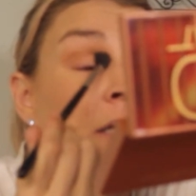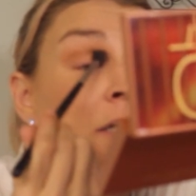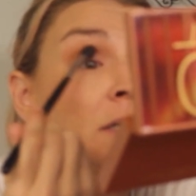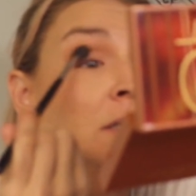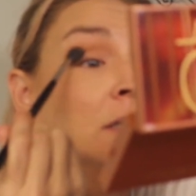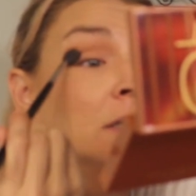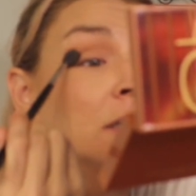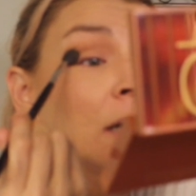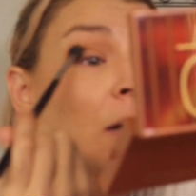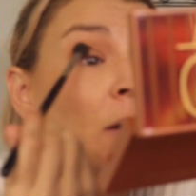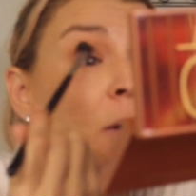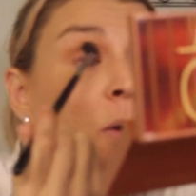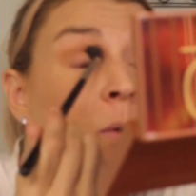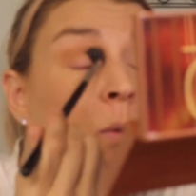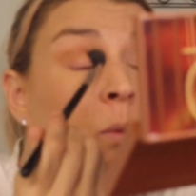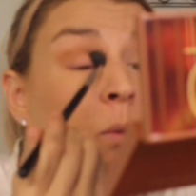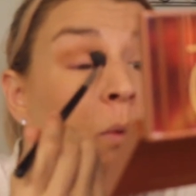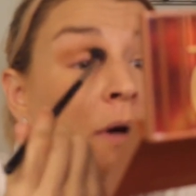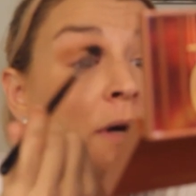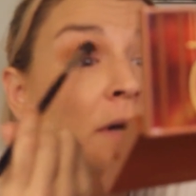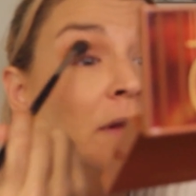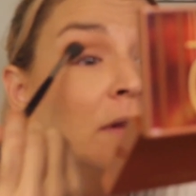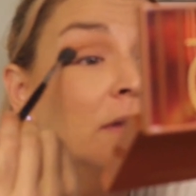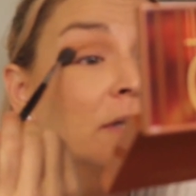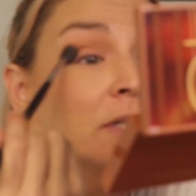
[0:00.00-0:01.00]
So
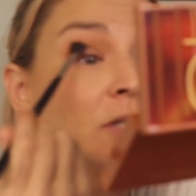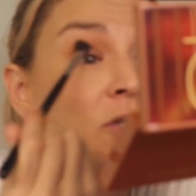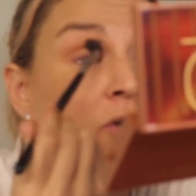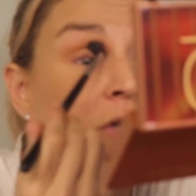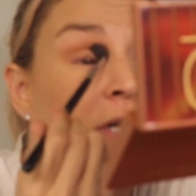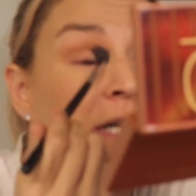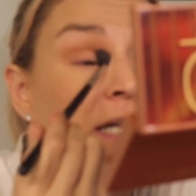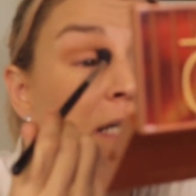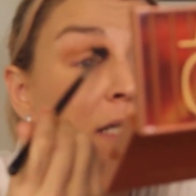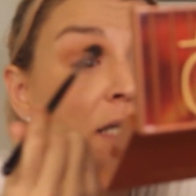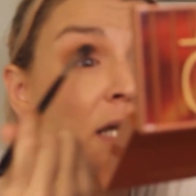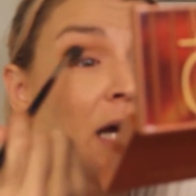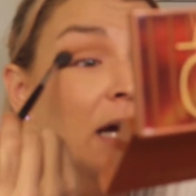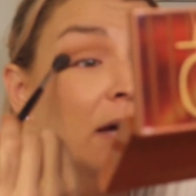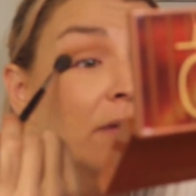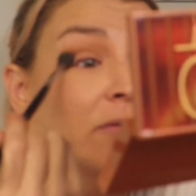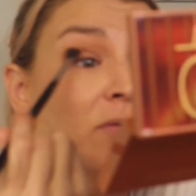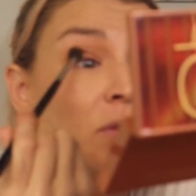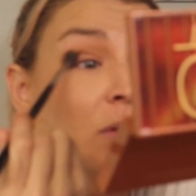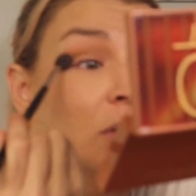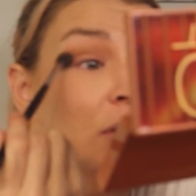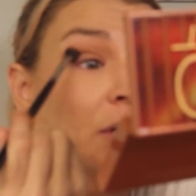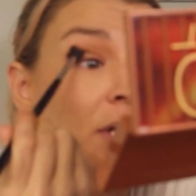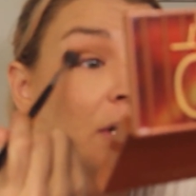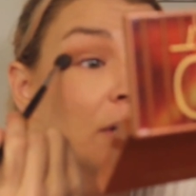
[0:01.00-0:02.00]
one of the tricks
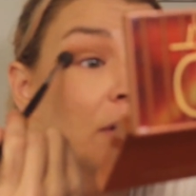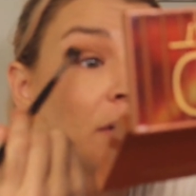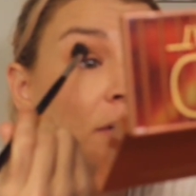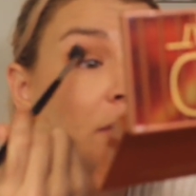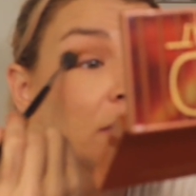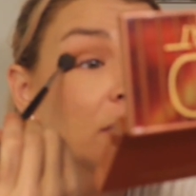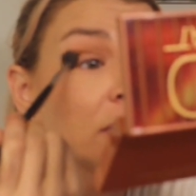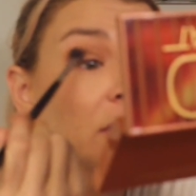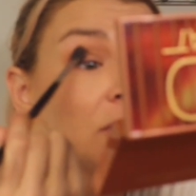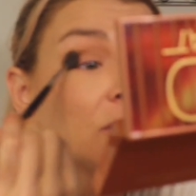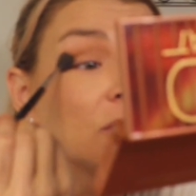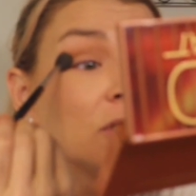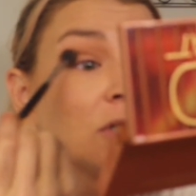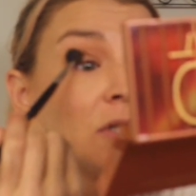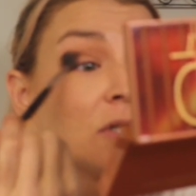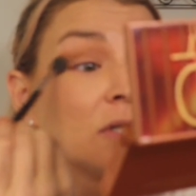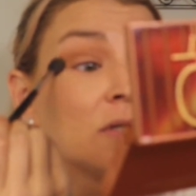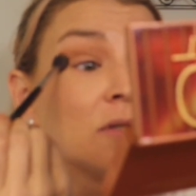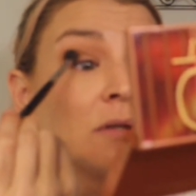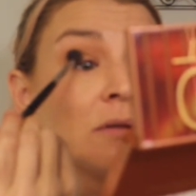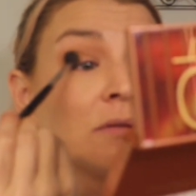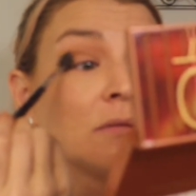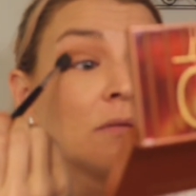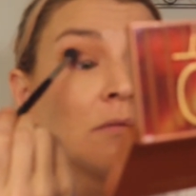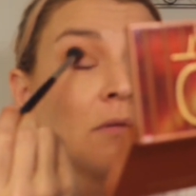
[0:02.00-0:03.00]
I've learned
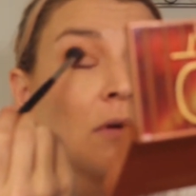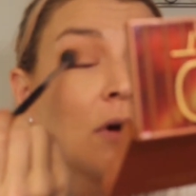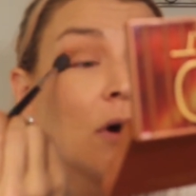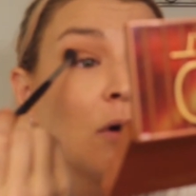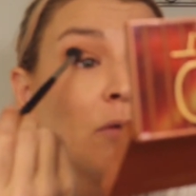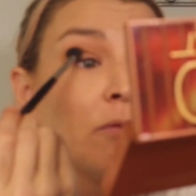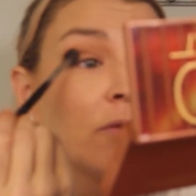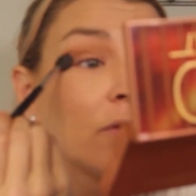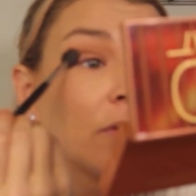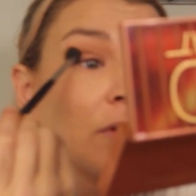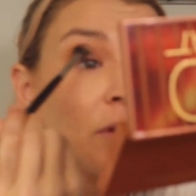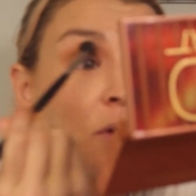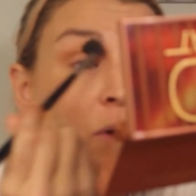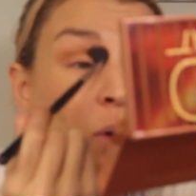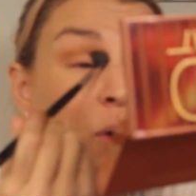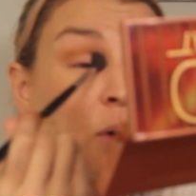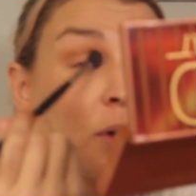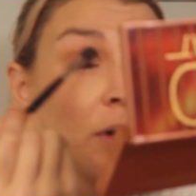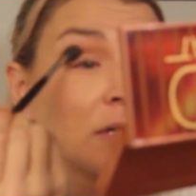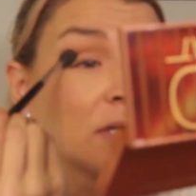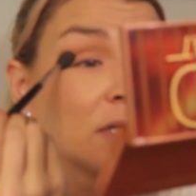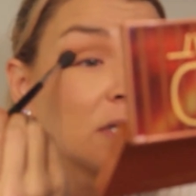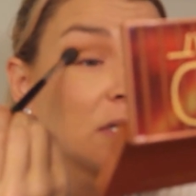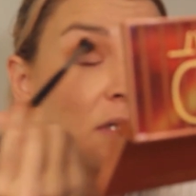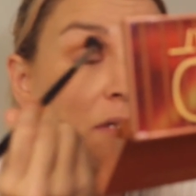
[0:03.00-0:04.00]
just over the
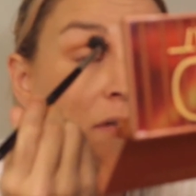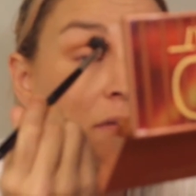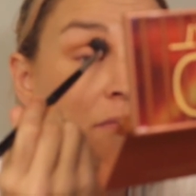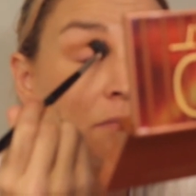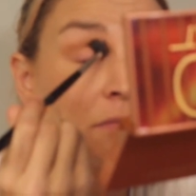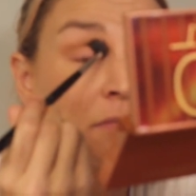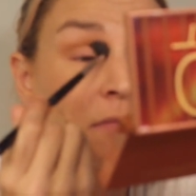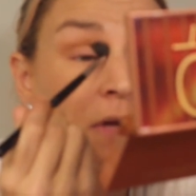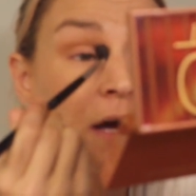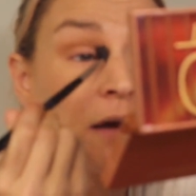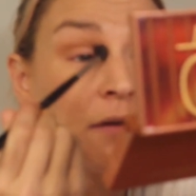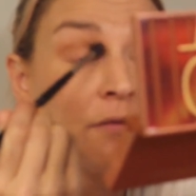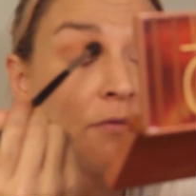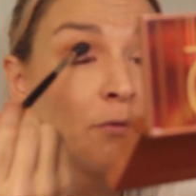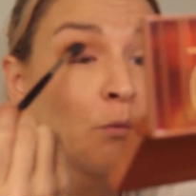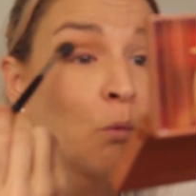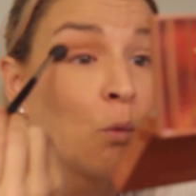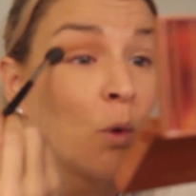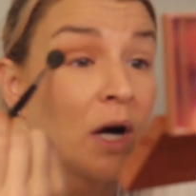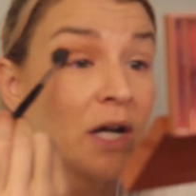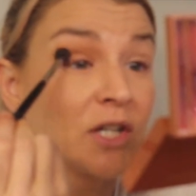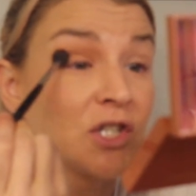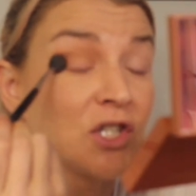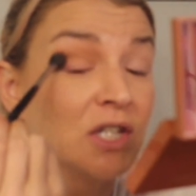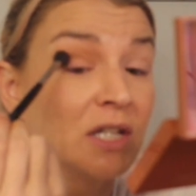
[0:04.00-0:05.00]
course of
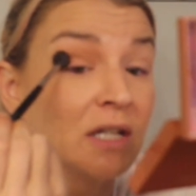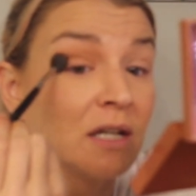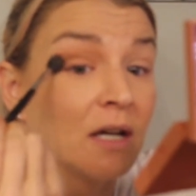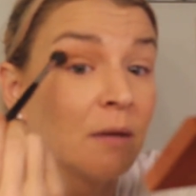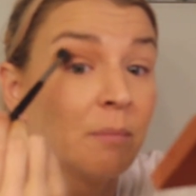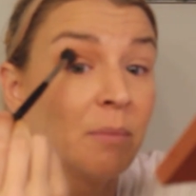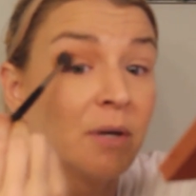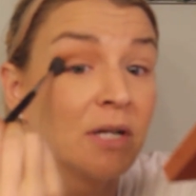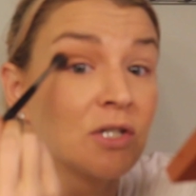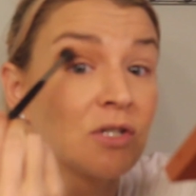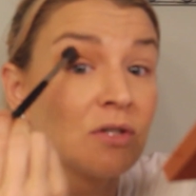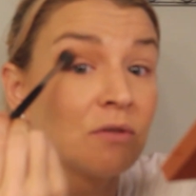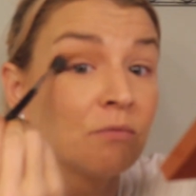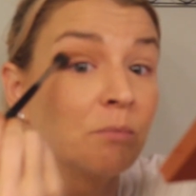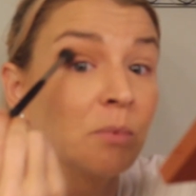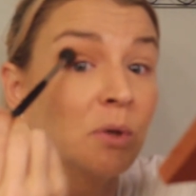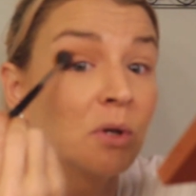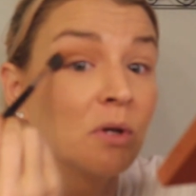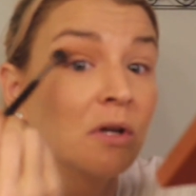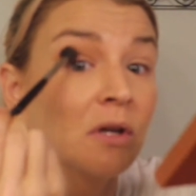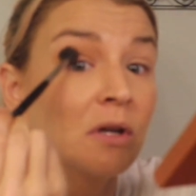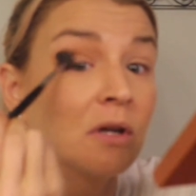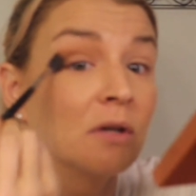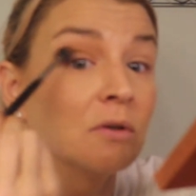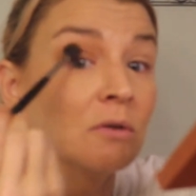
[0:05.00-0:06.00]
watching a bunch of
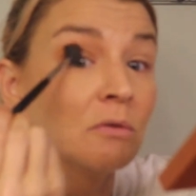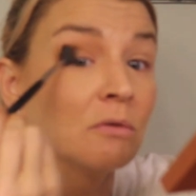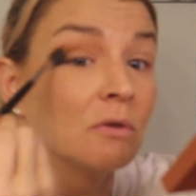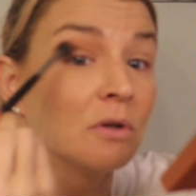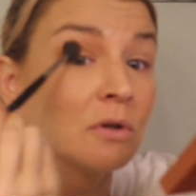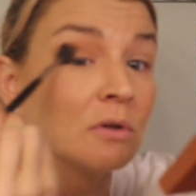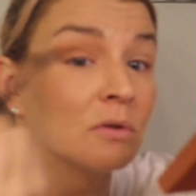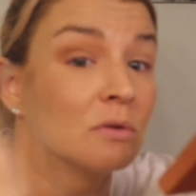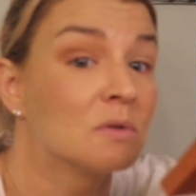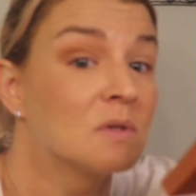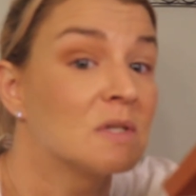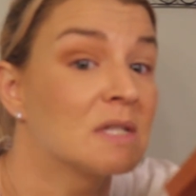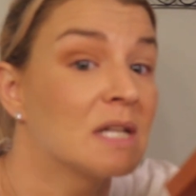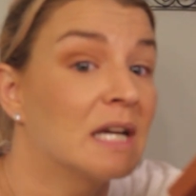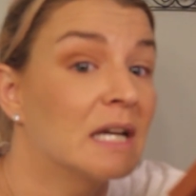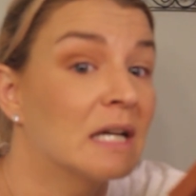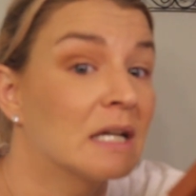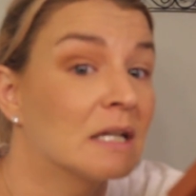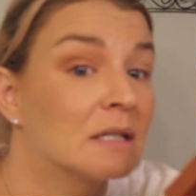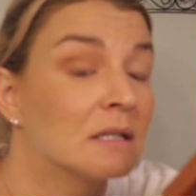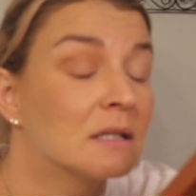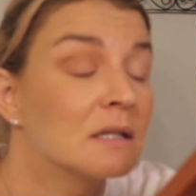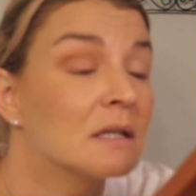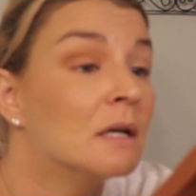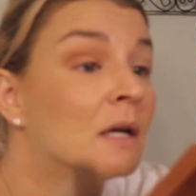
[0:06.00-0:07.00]
beauty gurus
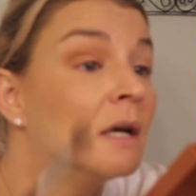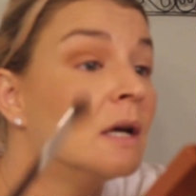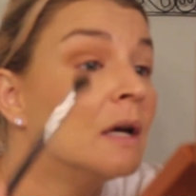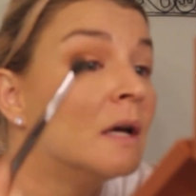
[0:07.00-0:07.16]
and,